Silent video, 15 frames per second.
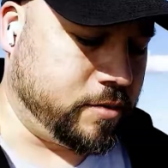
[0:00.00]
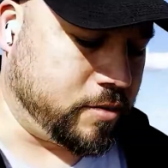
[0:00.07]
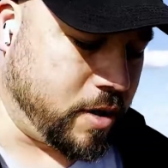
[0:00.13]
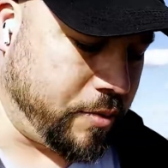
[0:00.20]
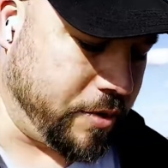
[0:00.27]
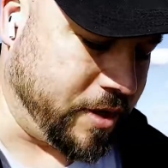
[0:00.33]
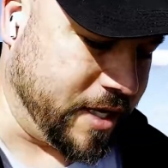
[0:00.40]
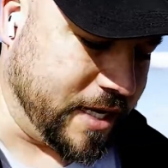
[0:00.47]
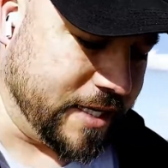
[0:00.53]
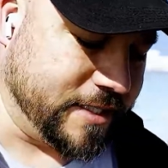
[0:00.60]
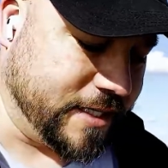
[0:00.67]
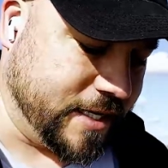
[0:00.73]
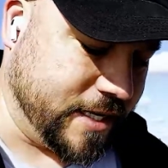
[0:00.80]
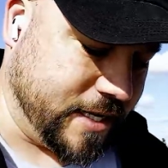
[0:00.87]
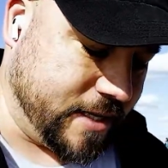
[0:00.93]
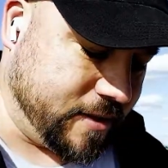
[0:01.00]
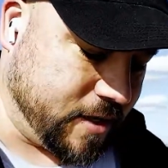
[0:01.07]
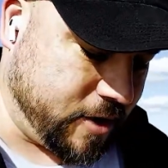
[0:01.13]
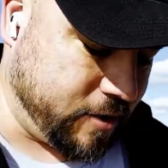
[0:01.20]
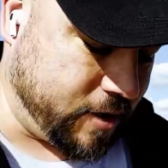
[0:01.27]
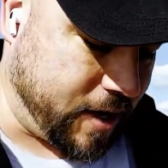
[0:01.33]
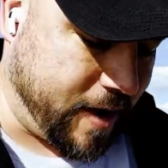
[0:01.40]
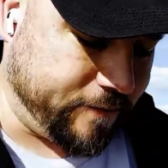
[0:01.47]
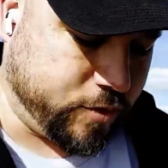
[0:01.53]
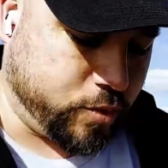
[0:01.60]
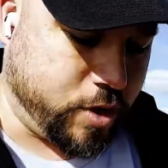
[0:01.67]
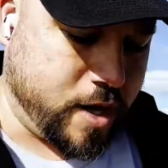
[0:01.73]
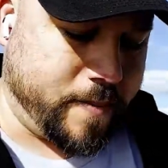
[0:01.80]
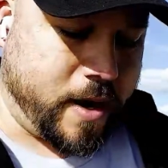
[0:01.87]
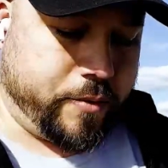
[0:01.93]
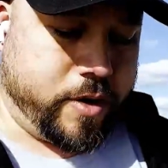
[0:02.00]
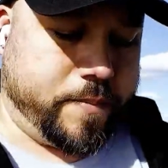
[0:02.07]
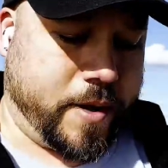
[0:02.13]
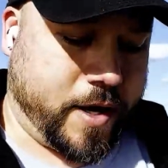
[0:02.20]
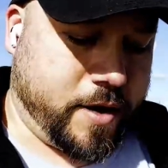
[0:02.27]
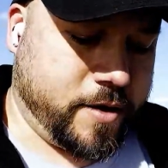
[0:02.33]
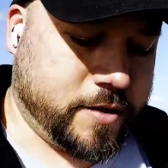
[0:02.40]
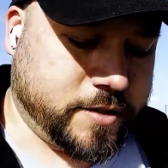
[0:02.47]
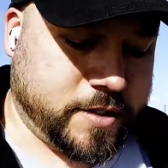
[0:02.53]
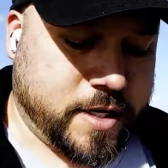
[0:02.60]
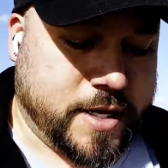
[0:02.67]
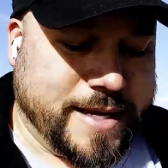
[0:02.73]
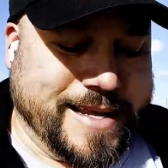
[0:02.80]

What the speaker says: where we can get a tenant in there and not have to worry about repairs.